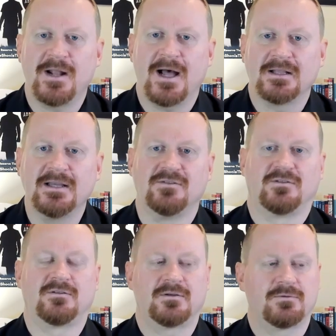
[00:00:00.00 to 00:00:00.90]
not
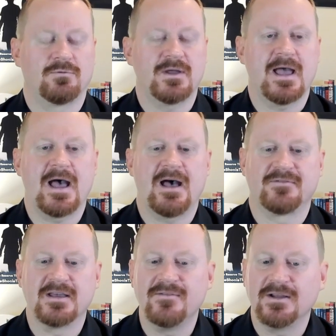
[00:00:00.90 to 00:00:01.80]
least, we
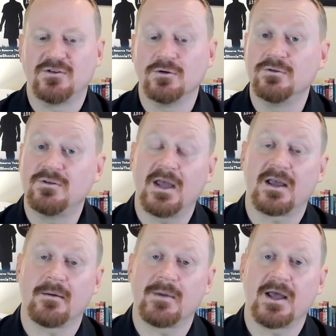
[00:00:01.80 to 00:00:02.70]
have Giving Tuesday
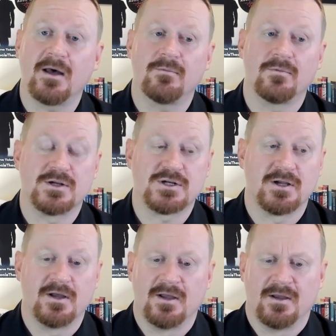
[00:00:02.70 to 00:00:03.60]
coming up,
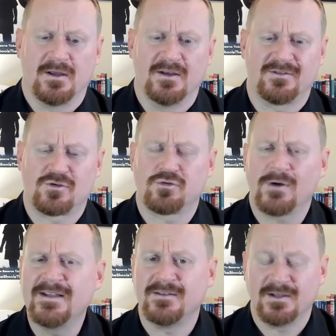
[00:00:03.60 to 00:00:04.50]
which is
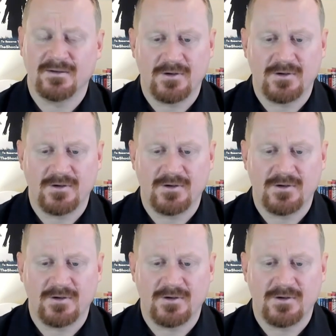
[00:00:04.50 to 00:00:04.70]
crazy.